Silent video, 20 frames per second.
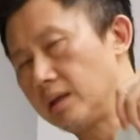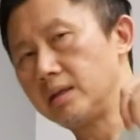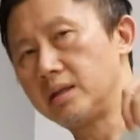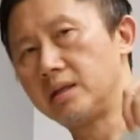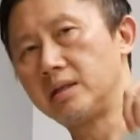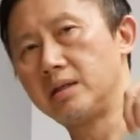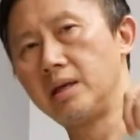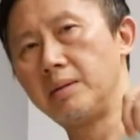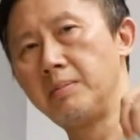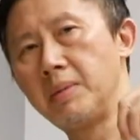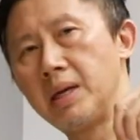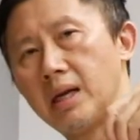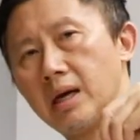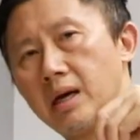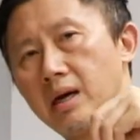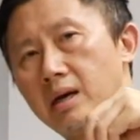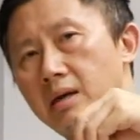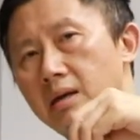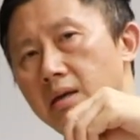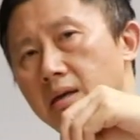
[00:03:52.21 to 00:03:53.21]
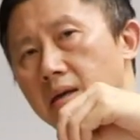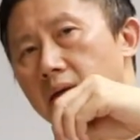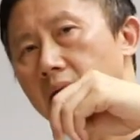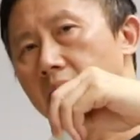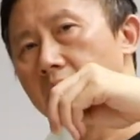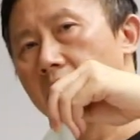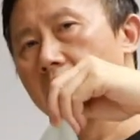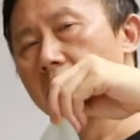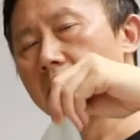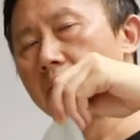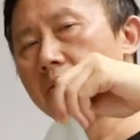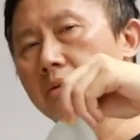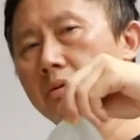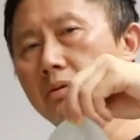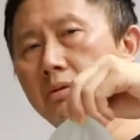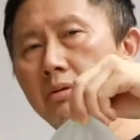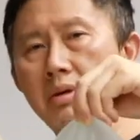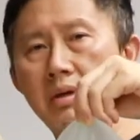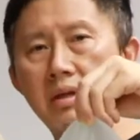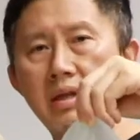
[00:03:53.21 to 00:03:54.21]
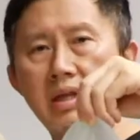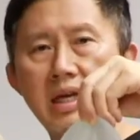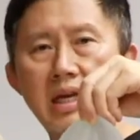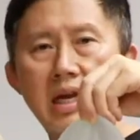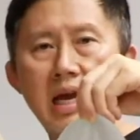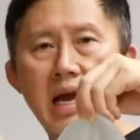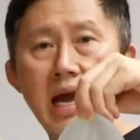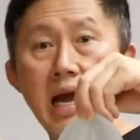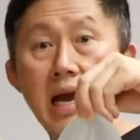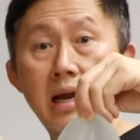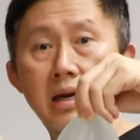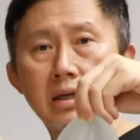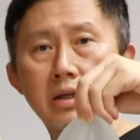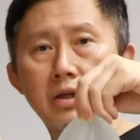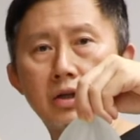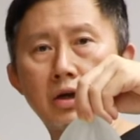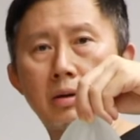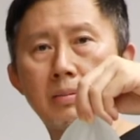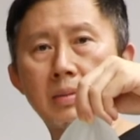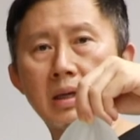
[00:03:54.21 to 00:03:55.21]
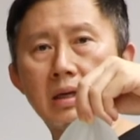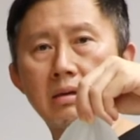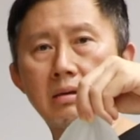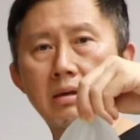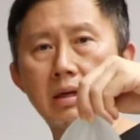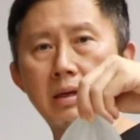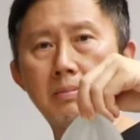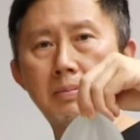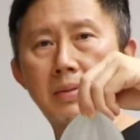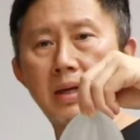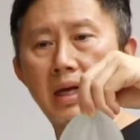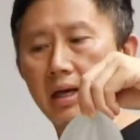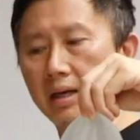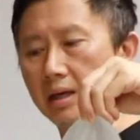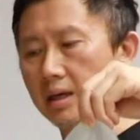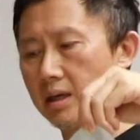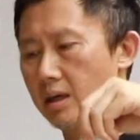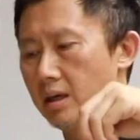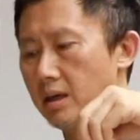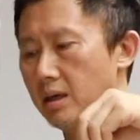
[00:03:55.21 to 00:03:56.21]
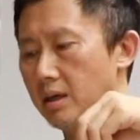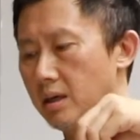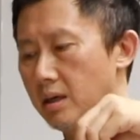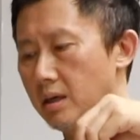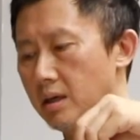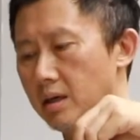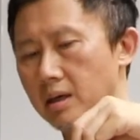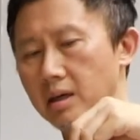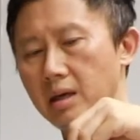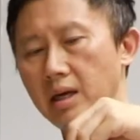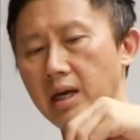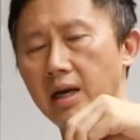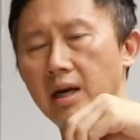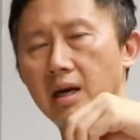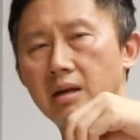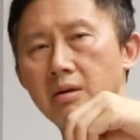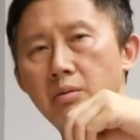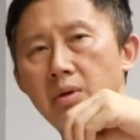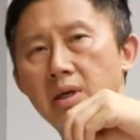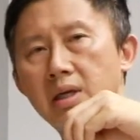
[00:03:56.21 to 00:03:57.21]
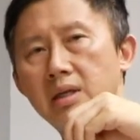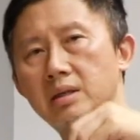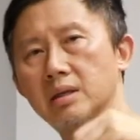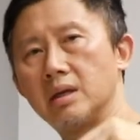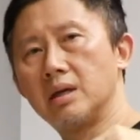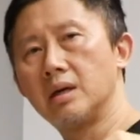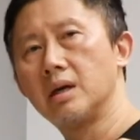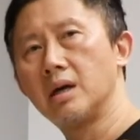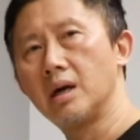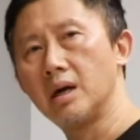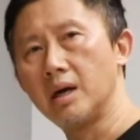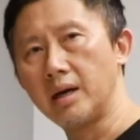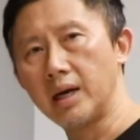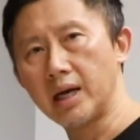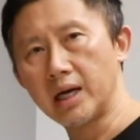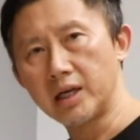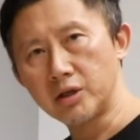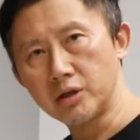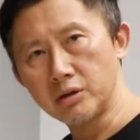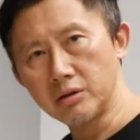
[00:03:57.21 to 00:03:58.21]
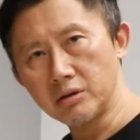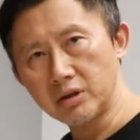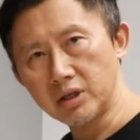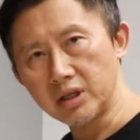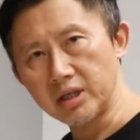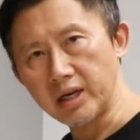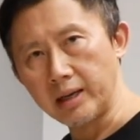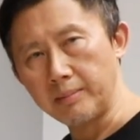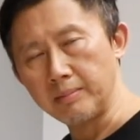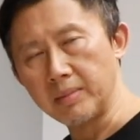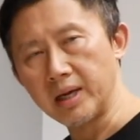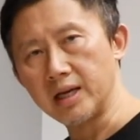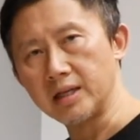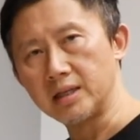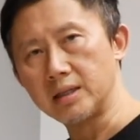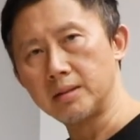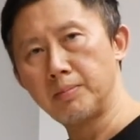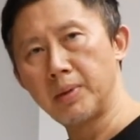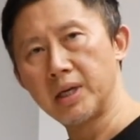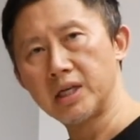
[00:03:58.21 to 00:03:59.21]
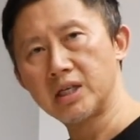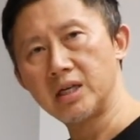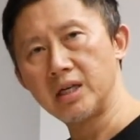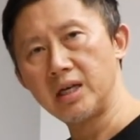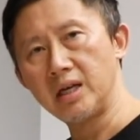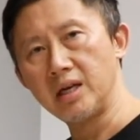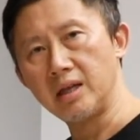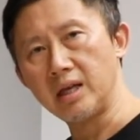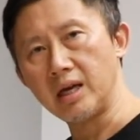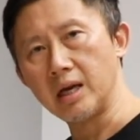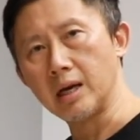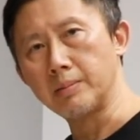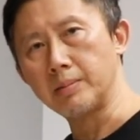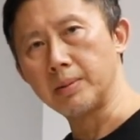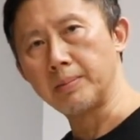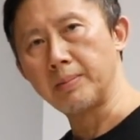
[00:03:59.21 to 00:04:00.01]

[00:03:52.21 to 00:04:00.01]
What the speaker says: similar to the anatomical implant. In other words, a natural shape, especially in the upper